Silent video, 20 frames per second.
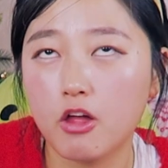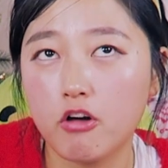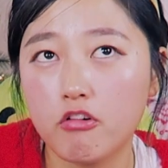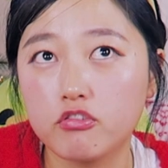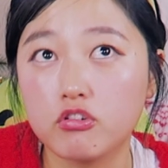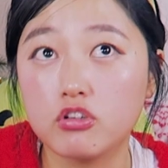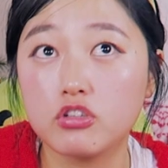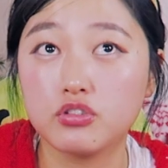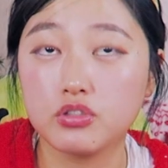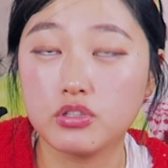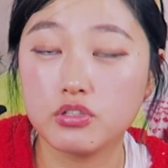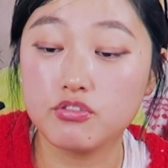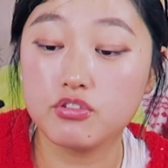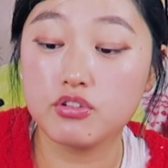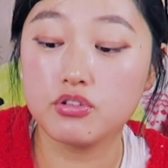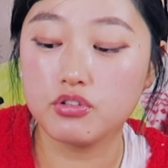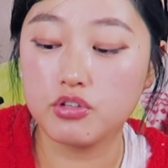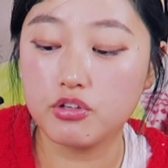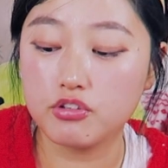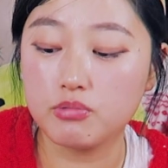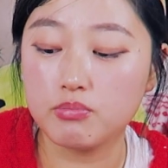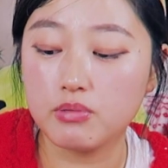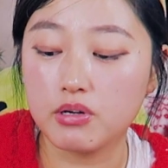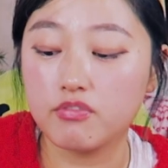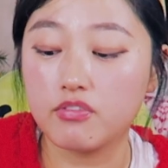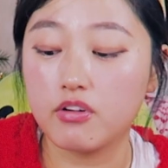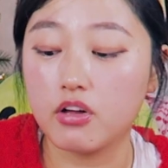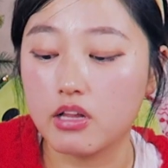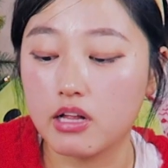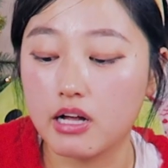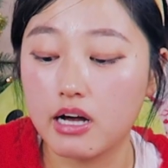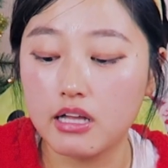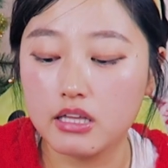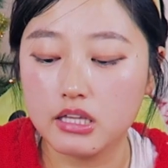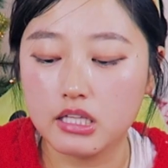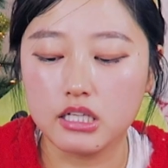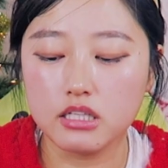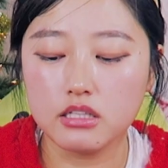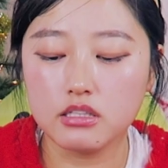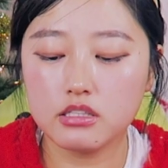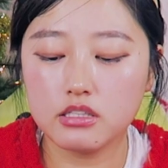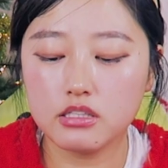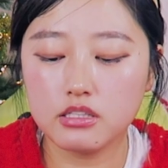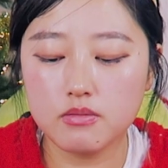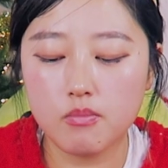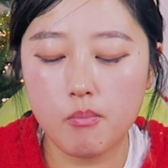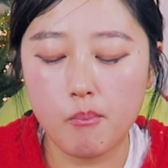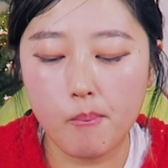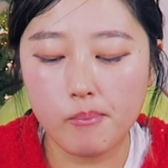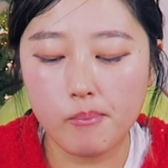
Of course, you have to make fun content.